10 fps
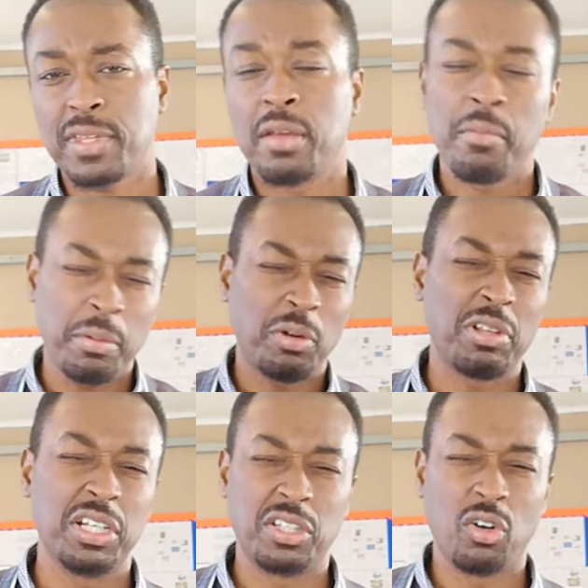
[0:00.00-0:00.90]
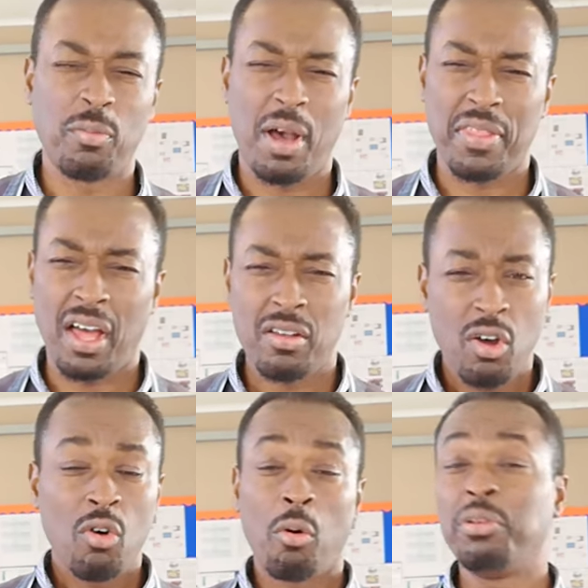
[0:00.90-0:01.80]
We don't really need to know about that.
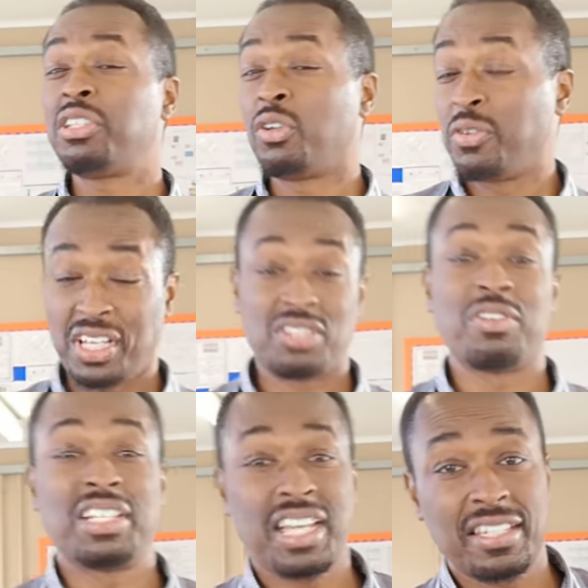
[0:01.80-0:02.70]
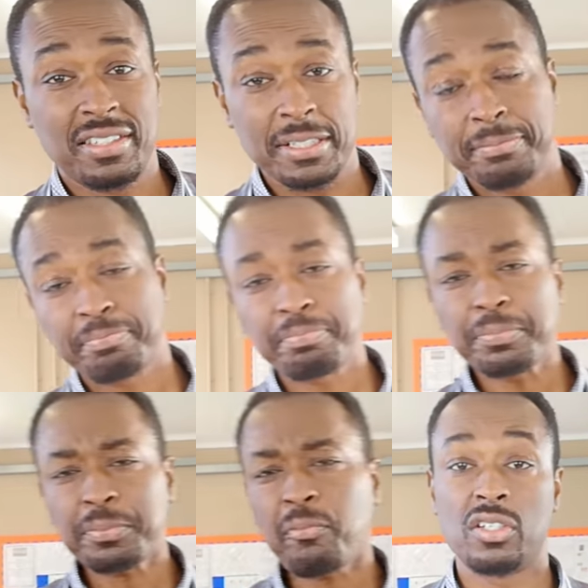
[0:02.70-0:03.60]
What we need to know is that it's really tasty.
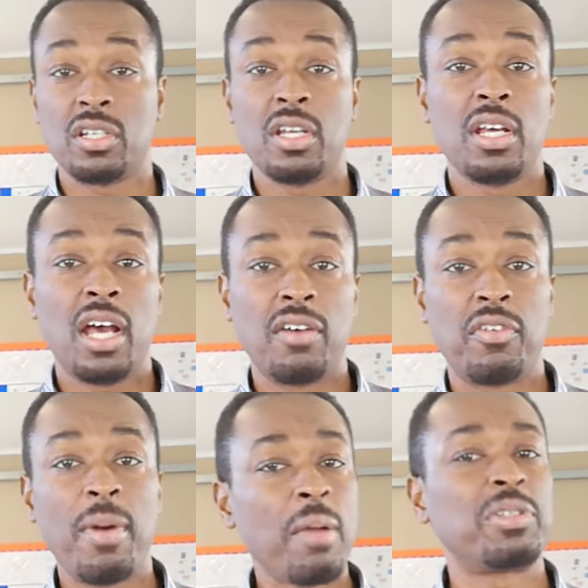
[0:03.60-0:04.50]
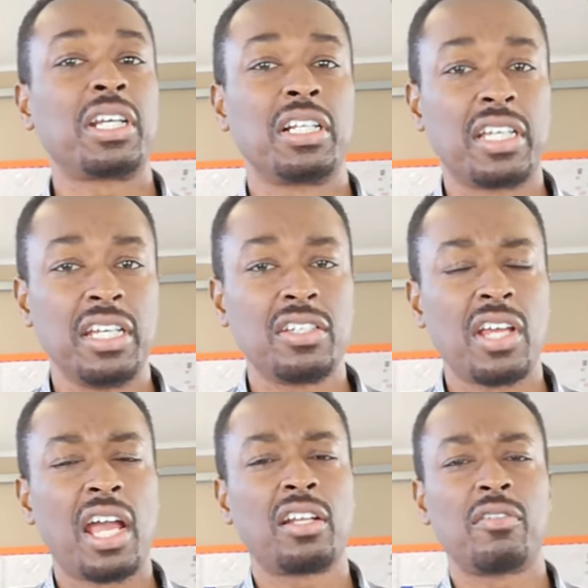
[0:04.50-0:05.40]
And for my particular quiche,
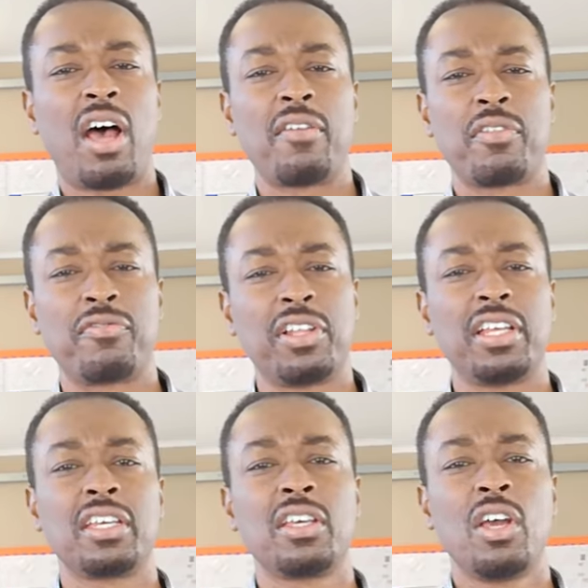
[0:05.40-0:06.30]
I'm gonna have the filling